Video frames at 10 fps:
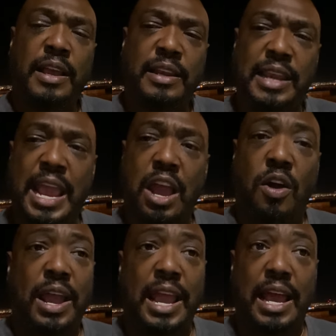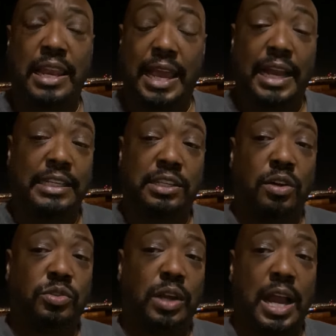Now, like I
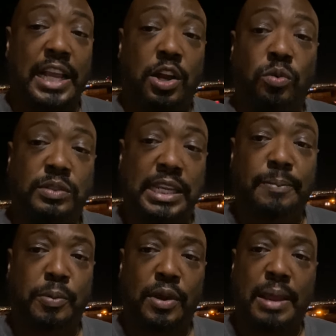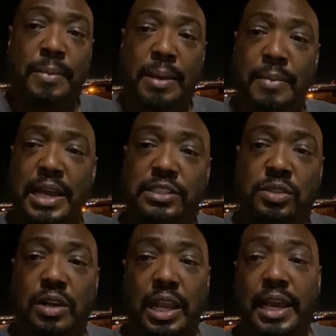told you, I go deeper in my
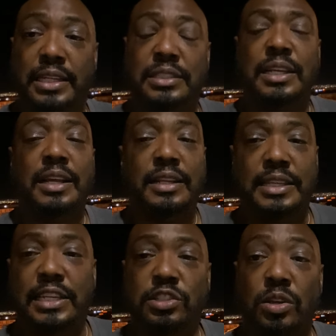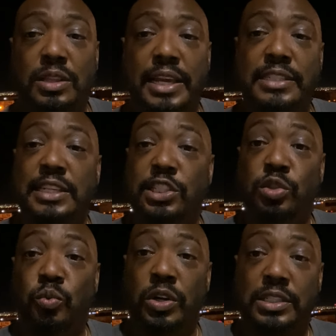master class. These are things that
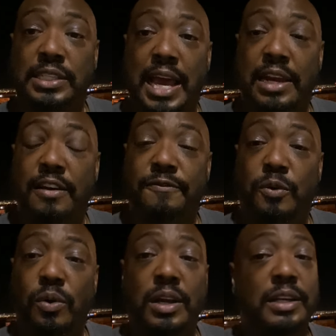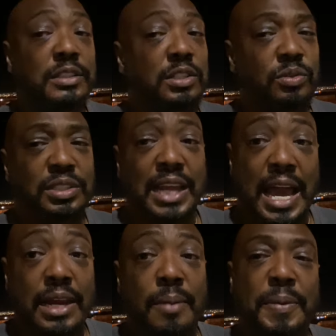you want to sign up for. So
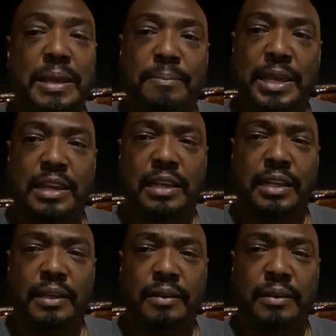sign up immediately.